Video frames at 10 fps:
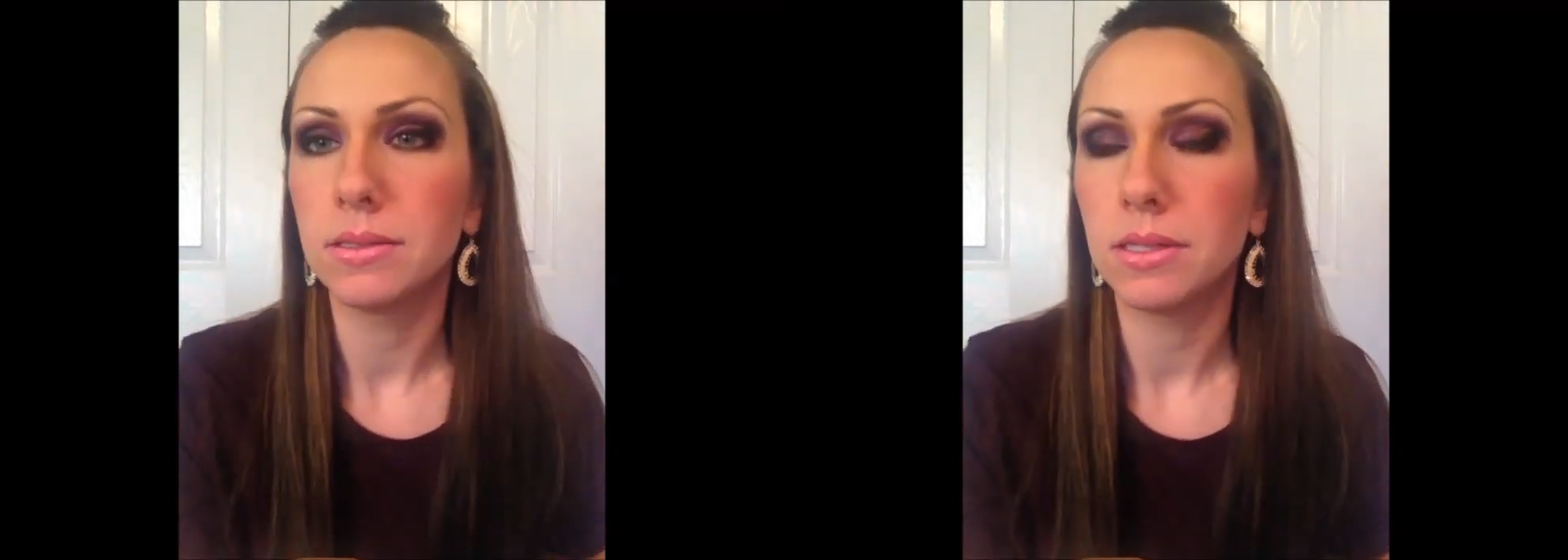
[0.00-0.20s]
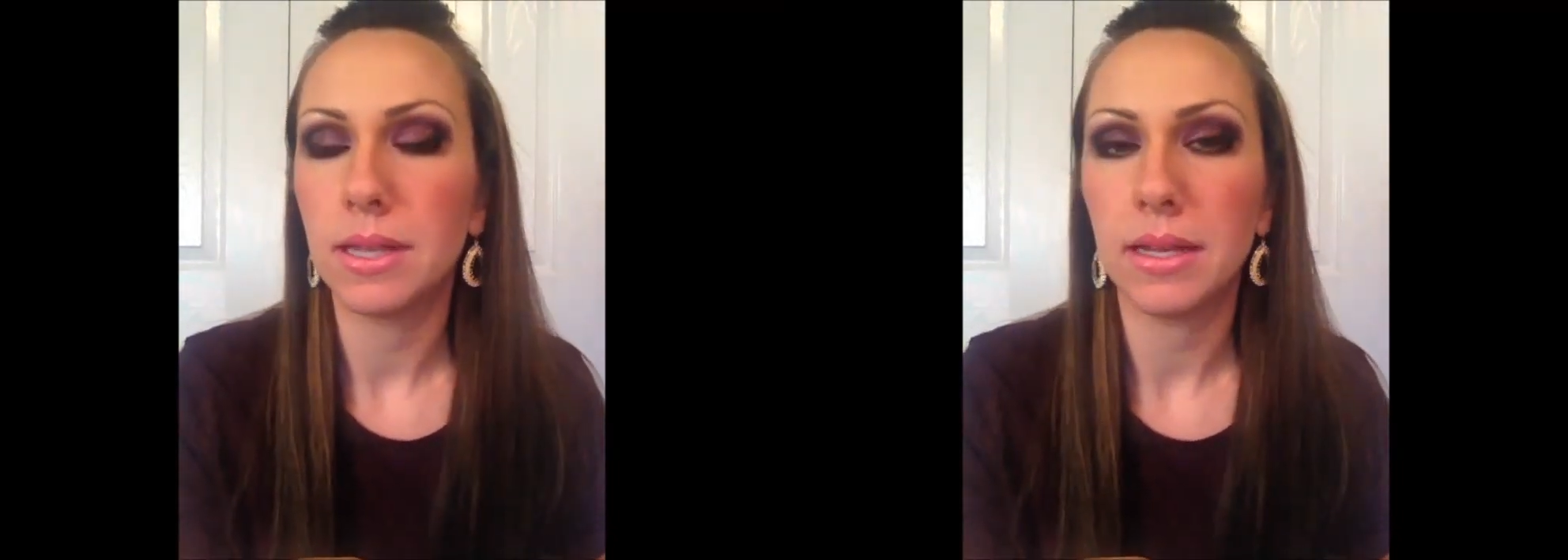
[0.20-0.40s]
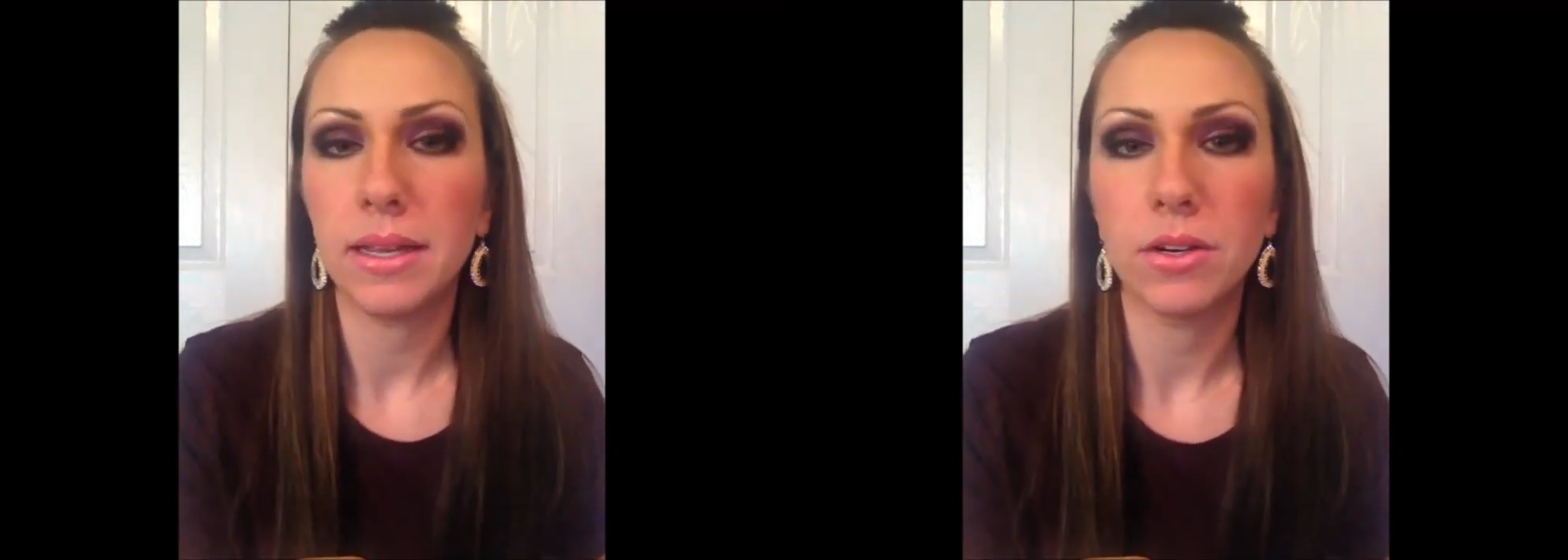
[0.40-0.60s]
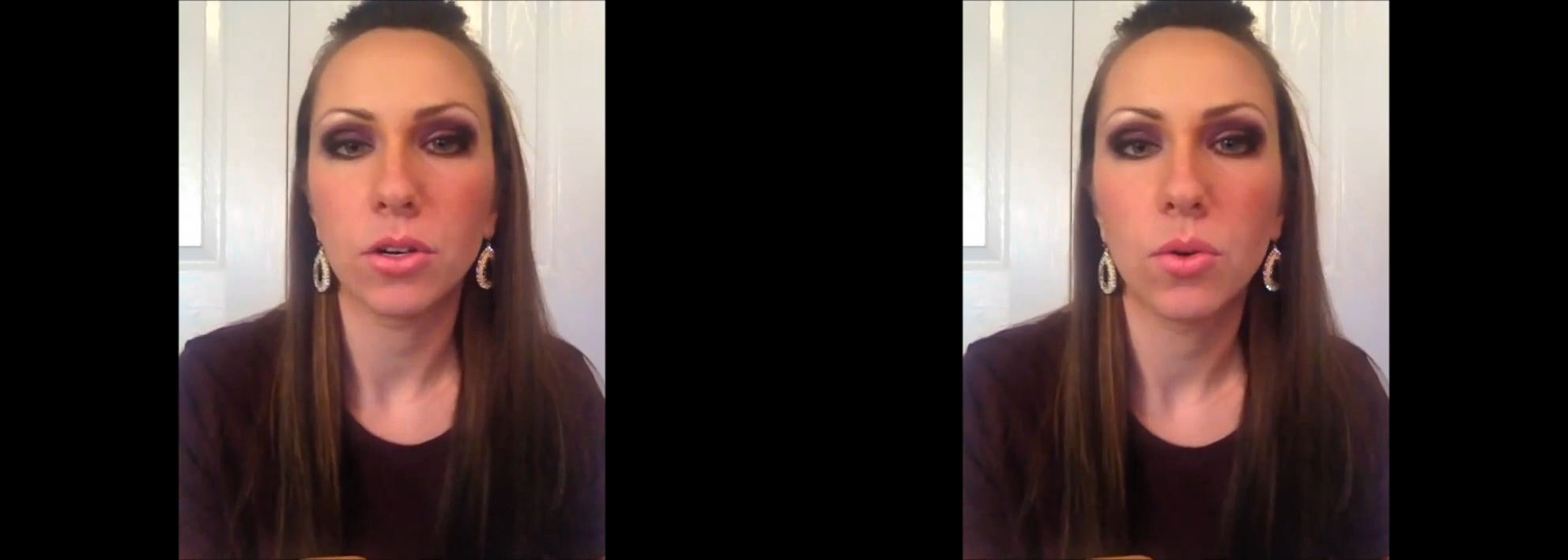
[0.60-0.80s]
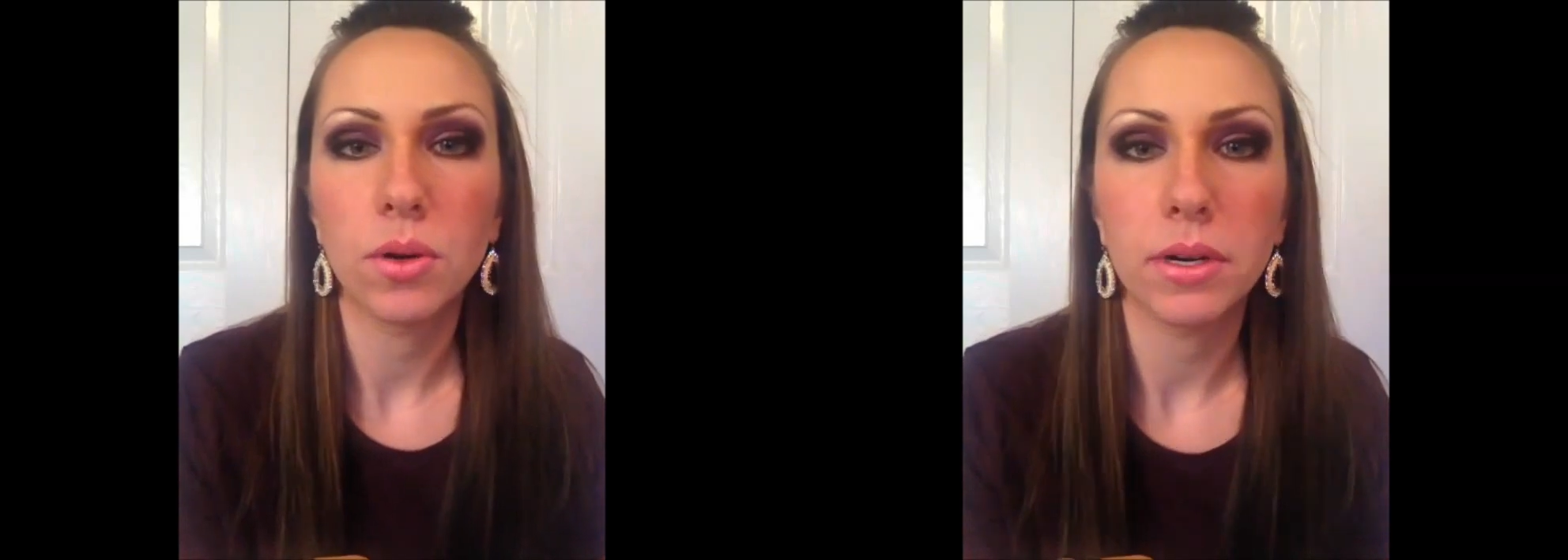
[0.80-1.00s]
to that inner
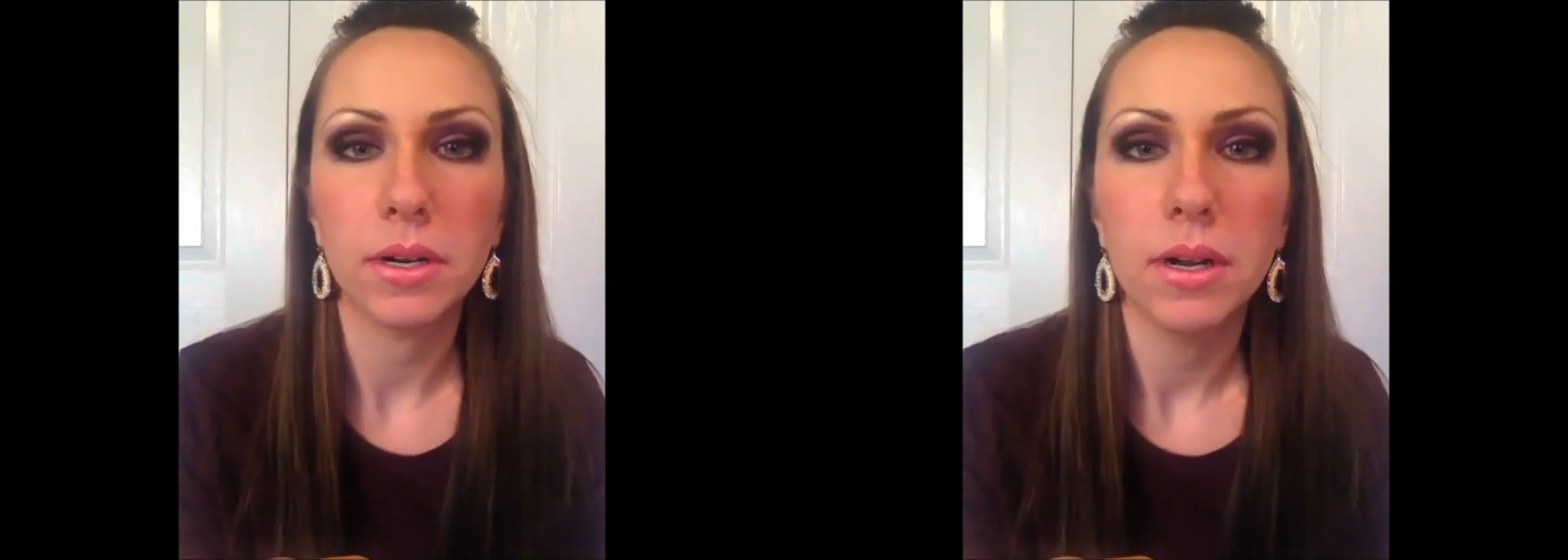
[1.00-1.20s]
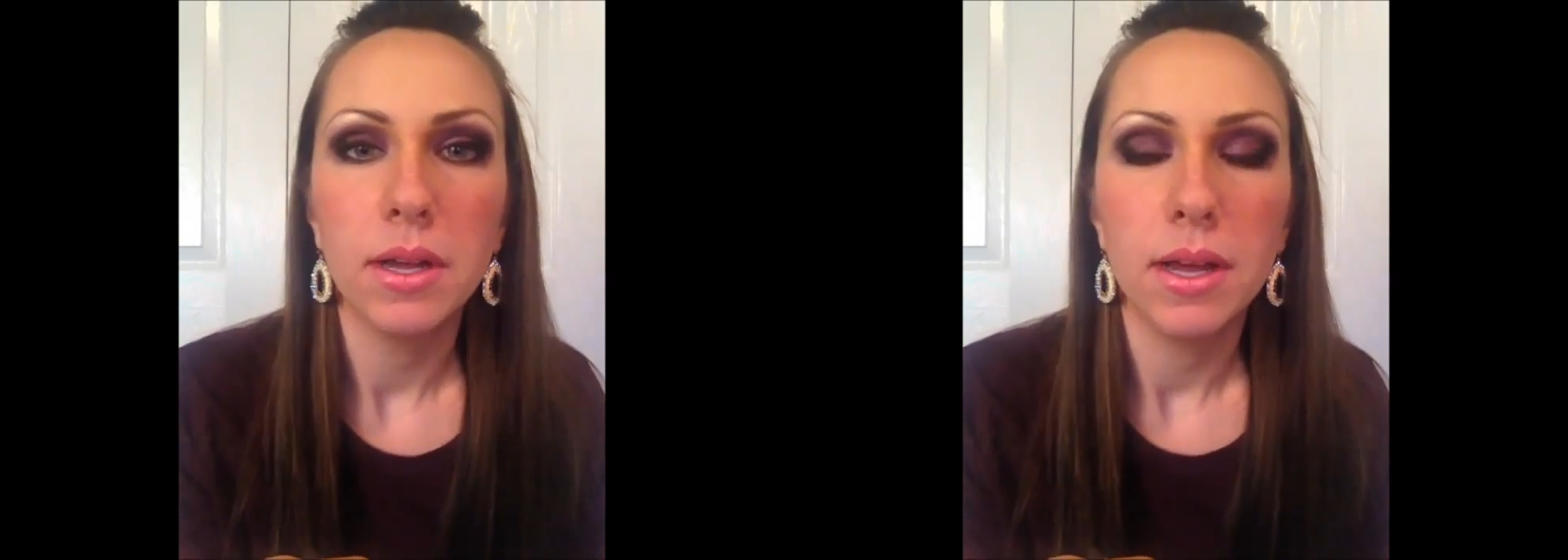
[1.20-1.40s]
corner.